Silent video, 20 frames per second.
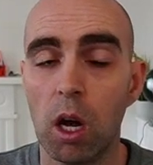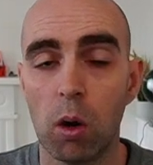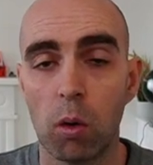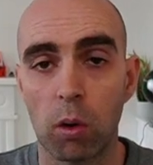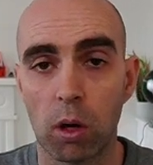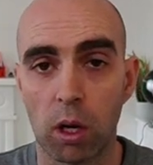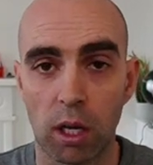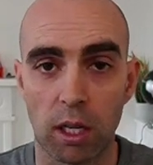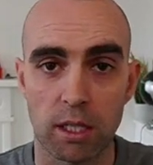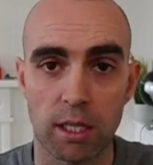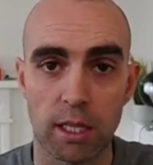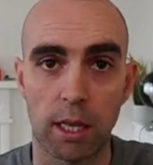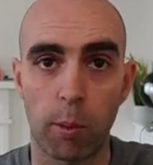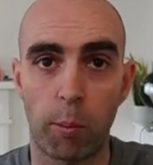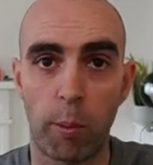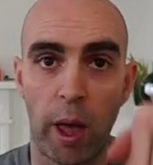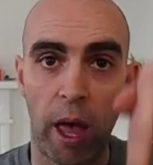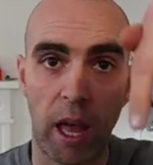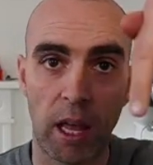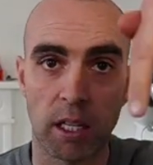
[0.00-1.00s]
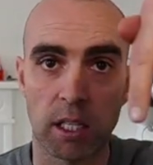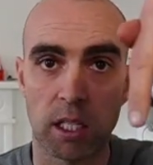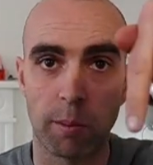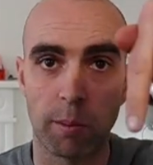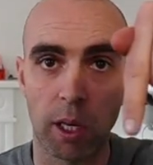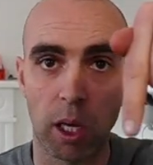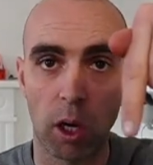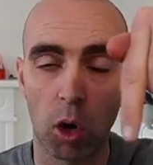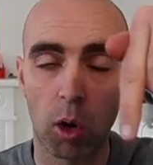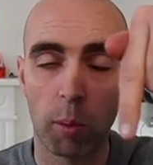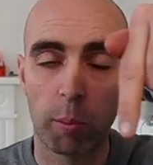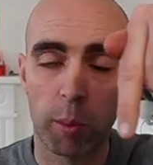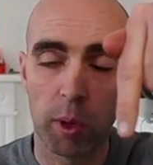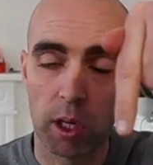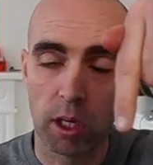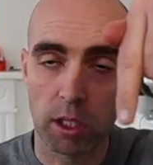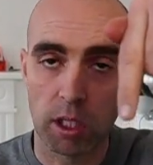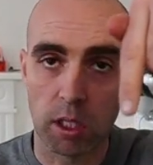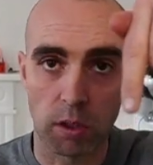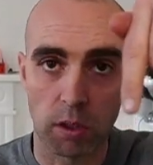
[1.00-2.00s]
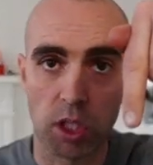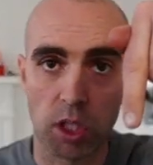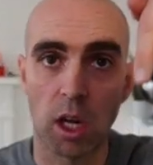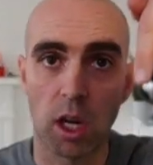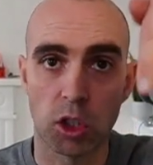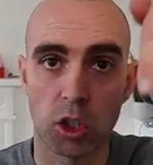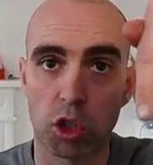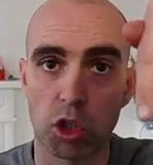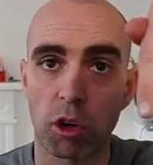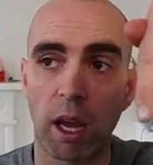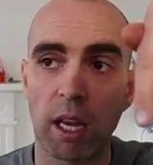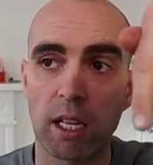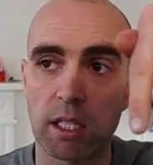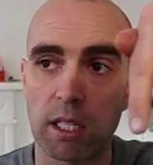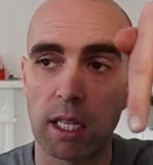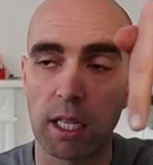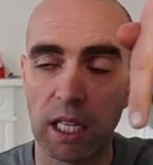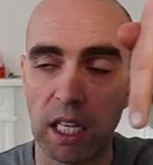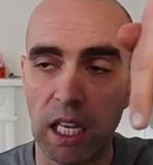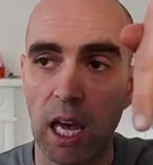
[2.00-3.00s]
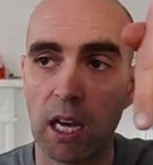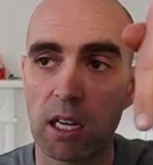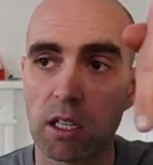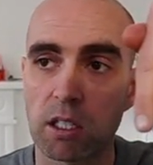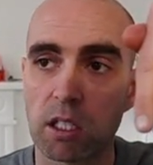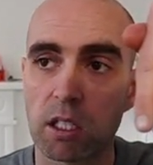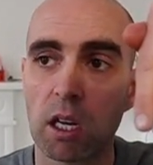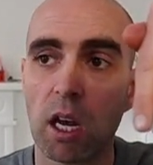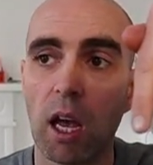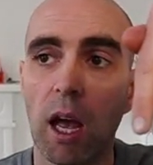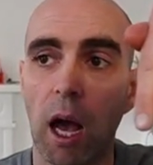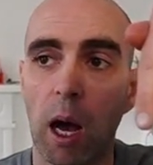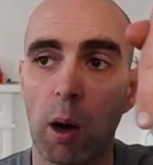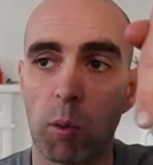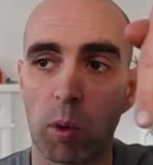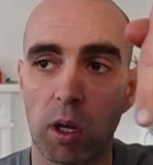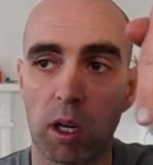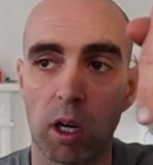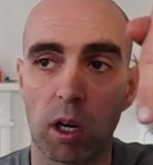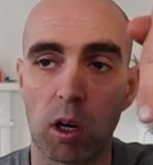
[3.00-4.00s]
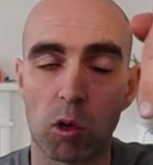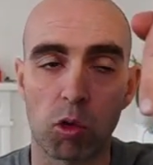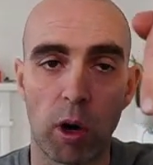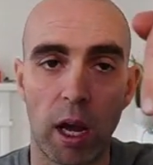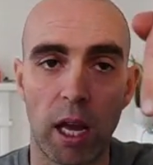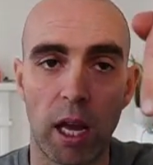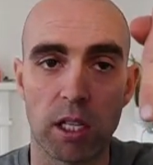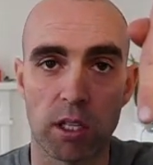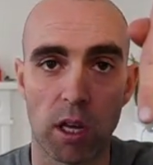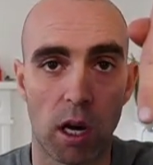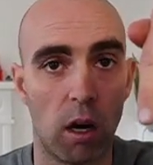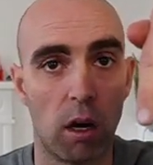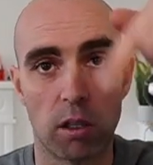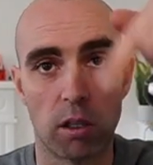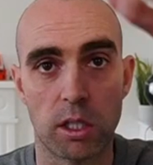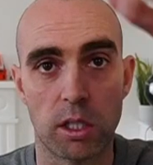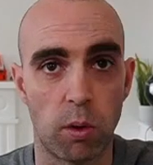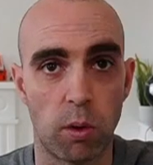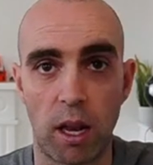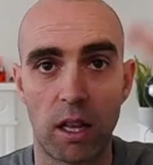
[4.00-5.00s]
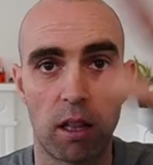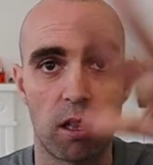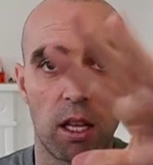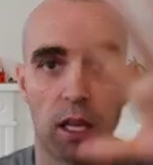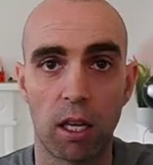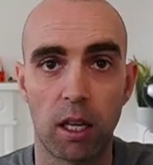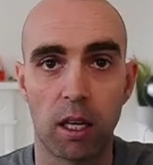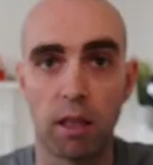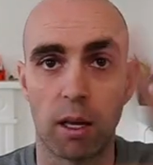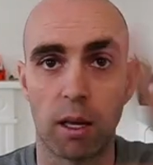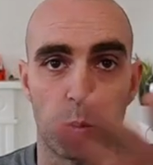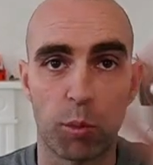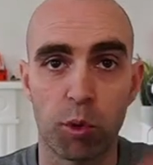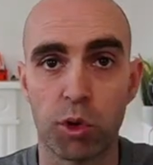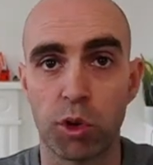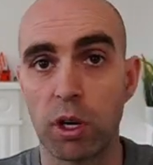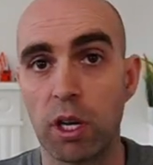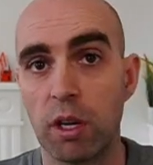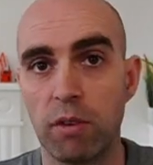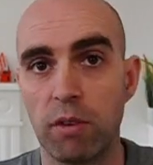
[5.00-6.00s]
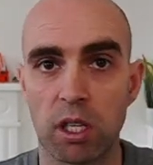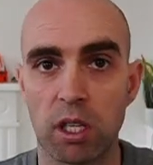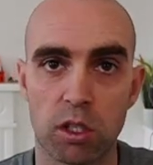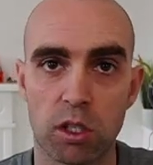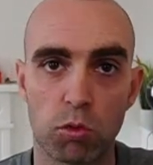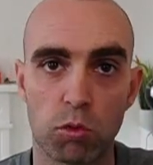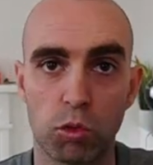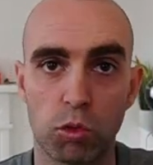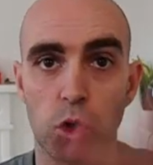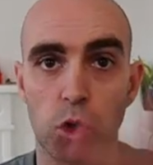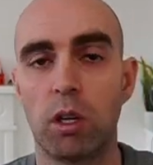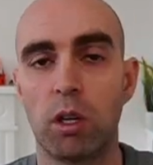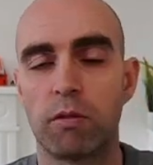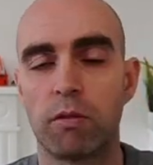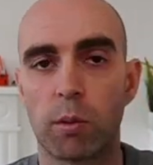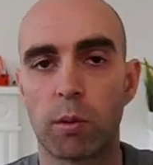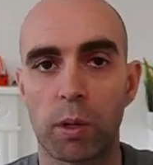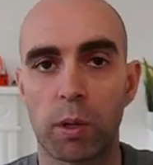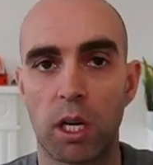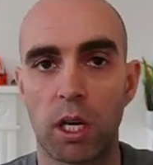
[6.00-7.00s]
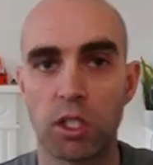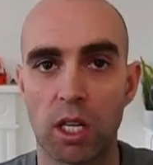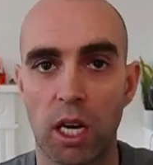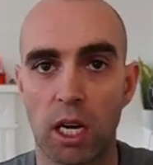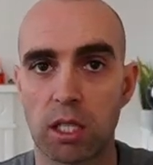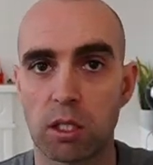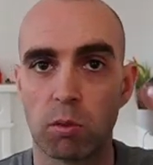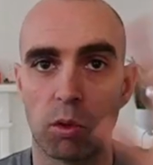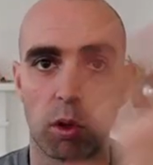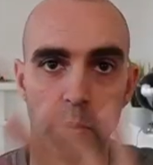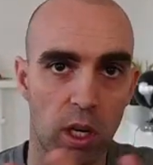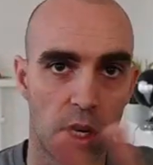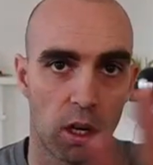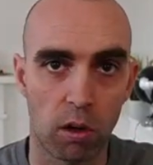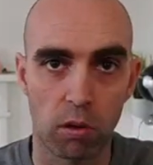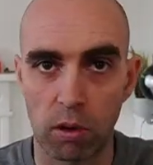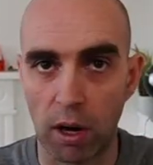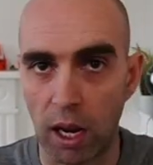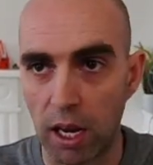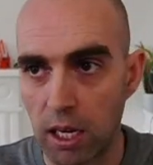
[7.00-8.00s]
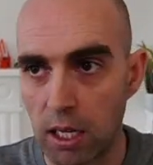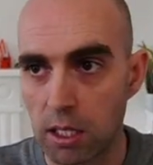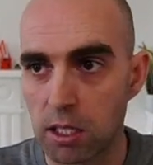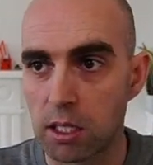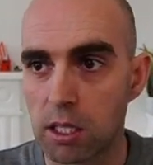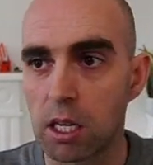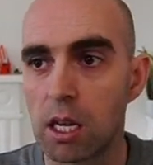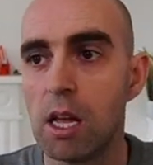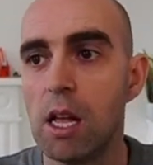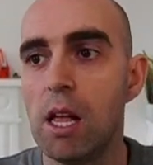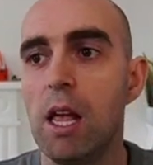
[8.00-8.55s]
We're going to set the pen to be up, so it's not tracing yet. And we're going to erase all, so anything in the previous run of the project will be erased.